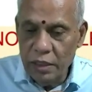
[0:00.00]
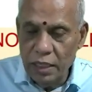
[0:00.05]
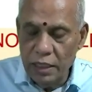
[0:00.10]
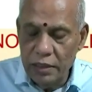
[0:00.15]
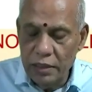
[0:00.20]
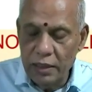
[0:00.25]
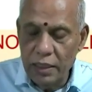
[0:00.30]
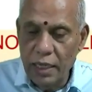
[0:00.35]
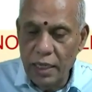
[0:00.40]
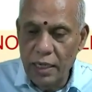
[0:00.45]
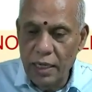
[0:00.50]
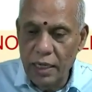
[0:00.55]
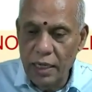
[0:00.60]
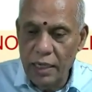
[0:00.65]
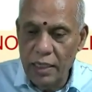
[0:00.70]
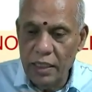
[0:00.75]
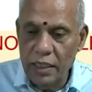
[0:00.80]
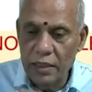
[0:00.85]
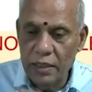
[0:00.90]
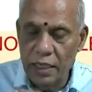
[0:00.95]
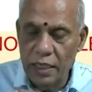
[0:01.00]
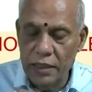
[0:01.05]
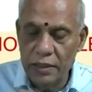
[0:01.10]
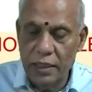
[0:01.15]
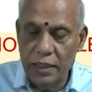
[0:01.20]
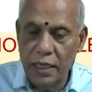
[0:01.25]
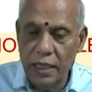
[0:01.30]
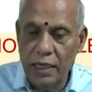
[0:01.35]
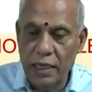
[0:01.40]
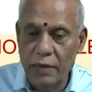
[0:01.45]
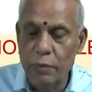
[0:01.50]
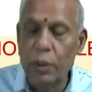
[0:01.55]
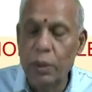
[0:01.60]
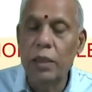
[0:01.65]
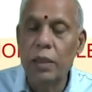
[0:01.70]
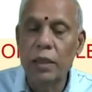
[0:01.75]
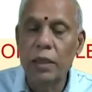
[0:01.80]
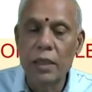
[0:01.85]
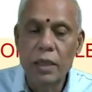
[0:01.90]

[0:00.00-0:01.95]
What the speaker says: is less than 9 is less than 11.